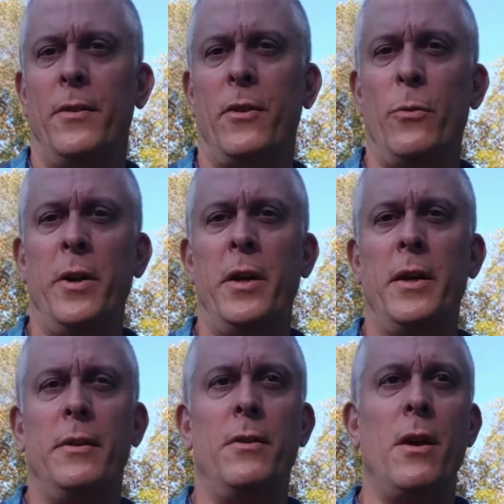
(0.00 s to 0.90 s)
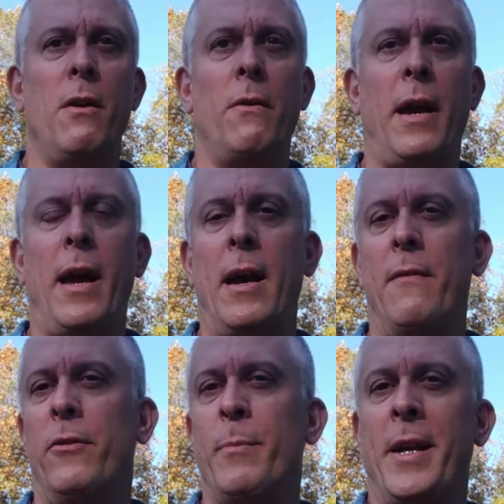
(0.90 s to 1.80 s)
so we don't
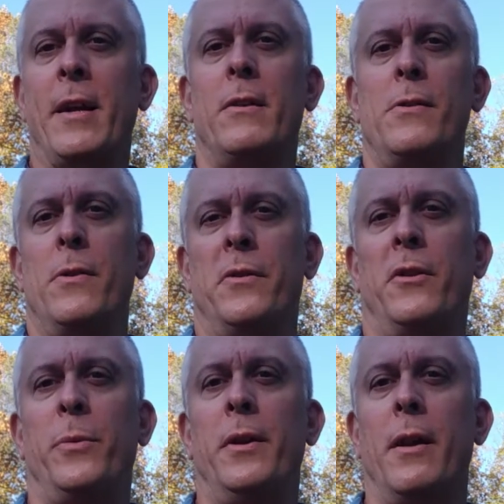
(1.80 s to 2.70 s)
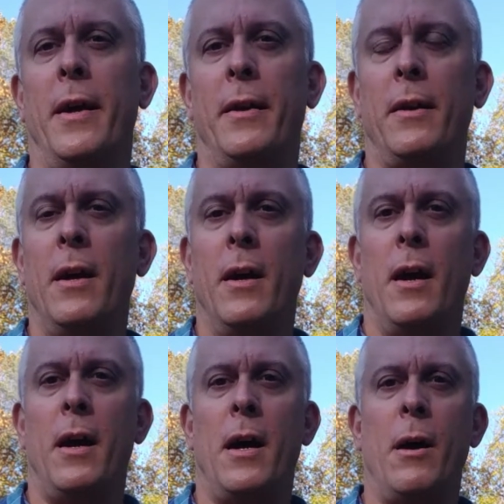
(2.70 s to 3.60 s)
have as many clues as we'd like
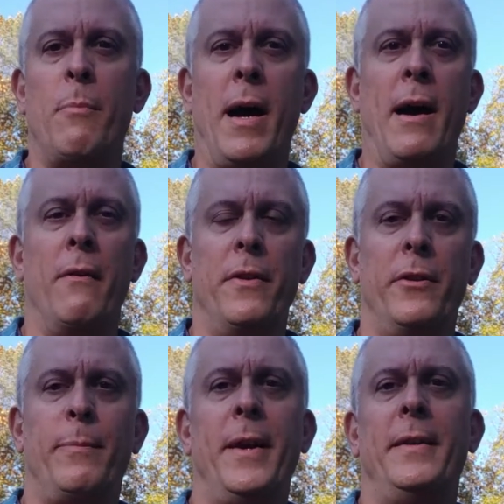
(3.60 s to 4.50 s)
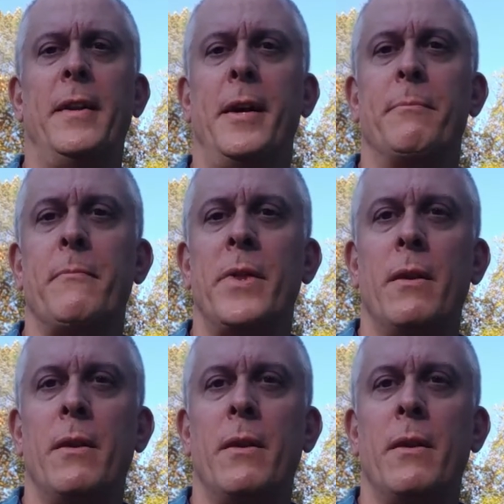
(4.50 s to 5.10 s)
about this place name.